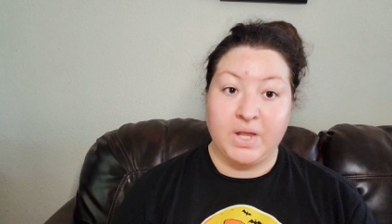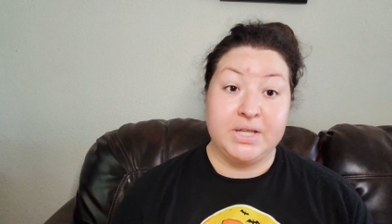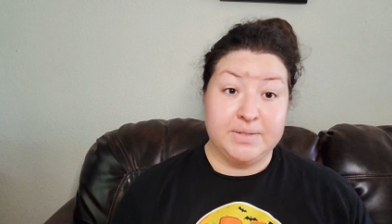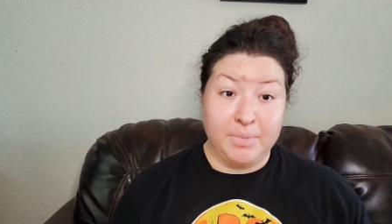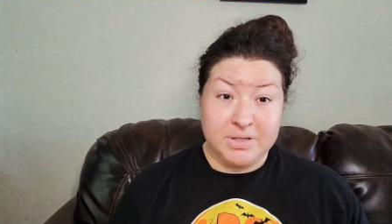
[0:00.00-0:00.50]

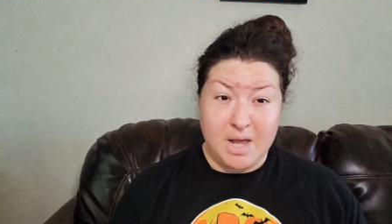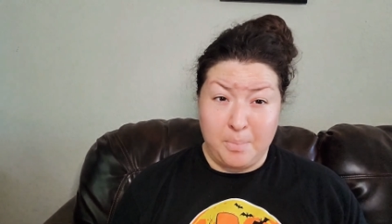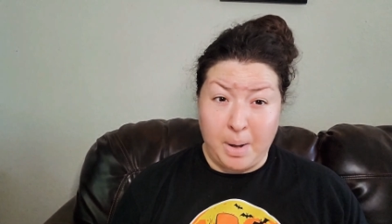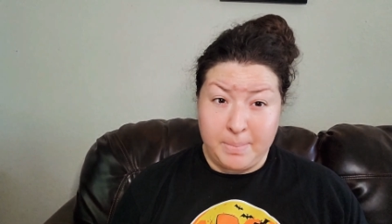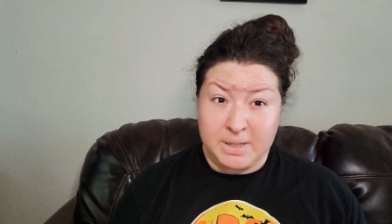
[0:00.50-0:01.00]
It smells like
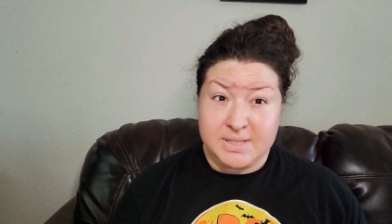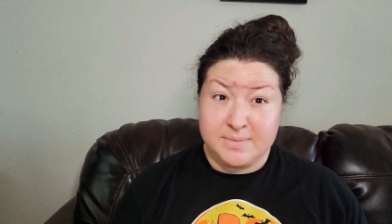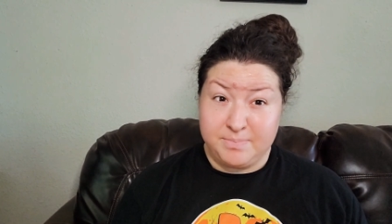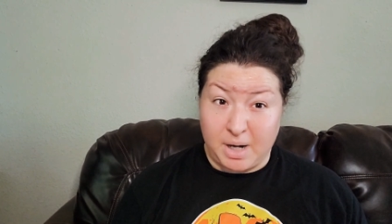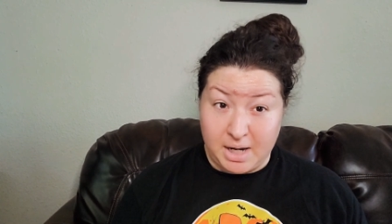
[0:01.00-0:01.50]
pumpkin
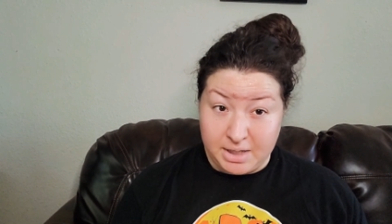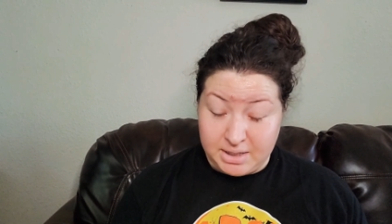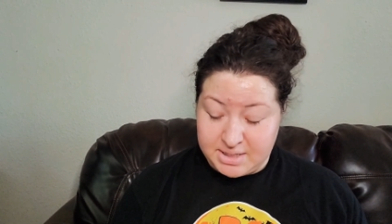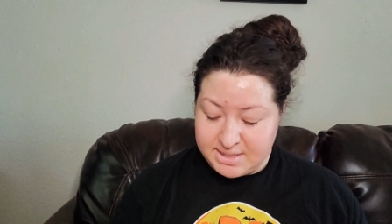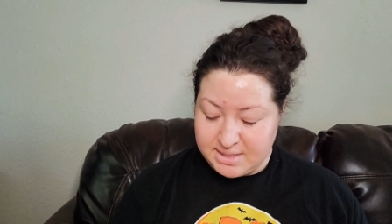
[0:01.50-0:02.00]

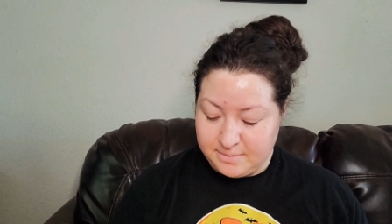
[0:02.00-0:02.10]
spice.